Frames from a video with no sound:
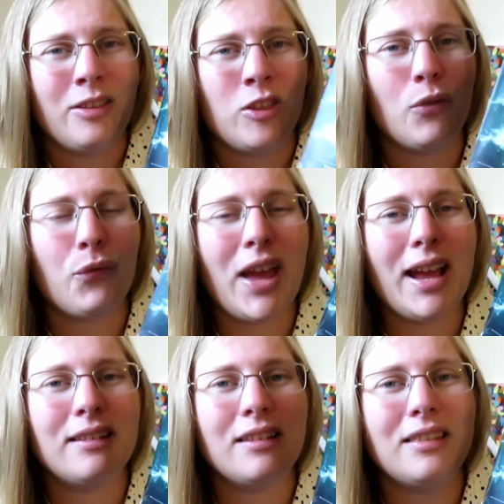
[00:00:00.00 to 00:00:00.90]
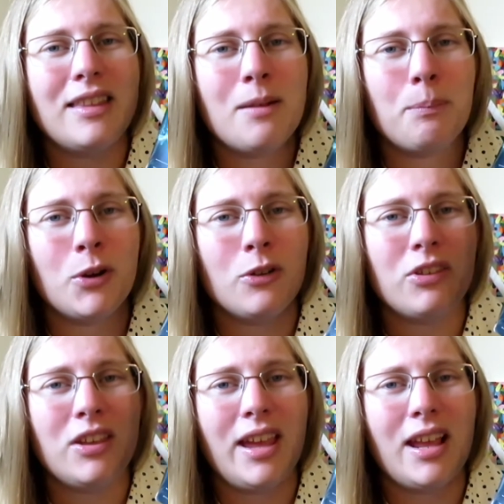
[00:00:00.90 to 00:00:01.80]
So the fact that
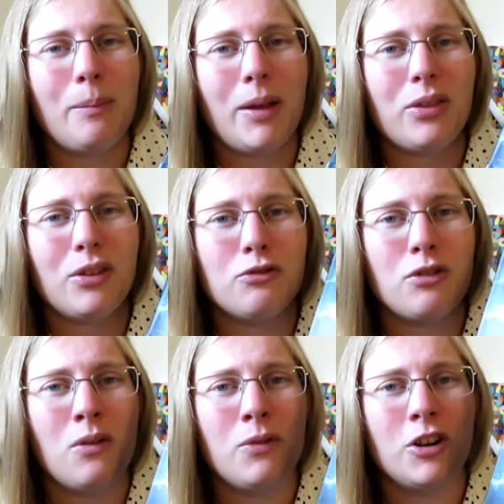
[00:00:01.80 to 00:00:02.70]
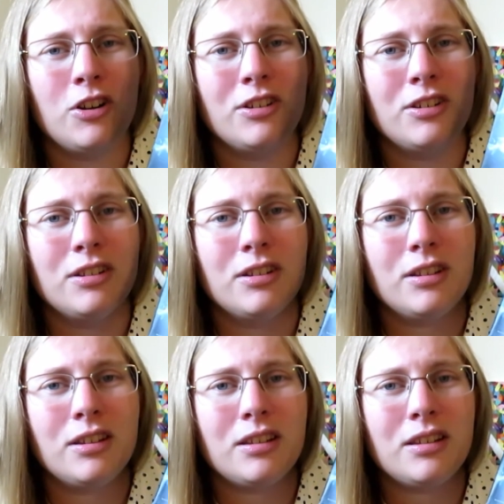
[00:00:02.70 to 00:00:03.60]
Percy, Annabeth, and Grover
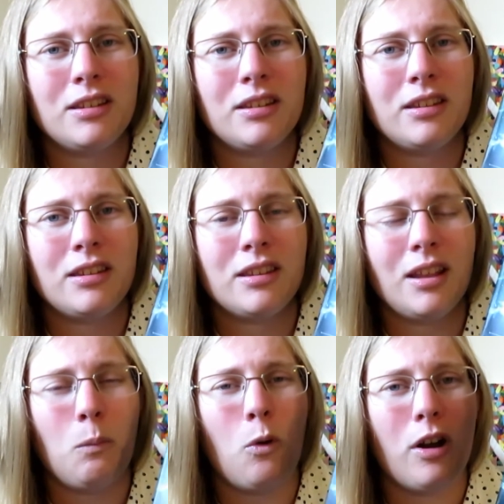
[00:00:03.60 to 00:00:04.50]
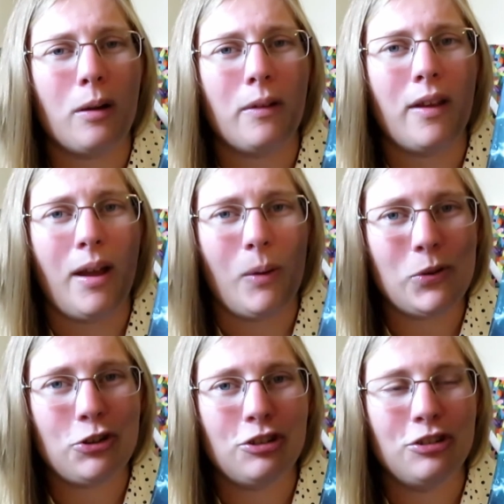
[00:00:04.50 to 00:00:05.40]
can walk out,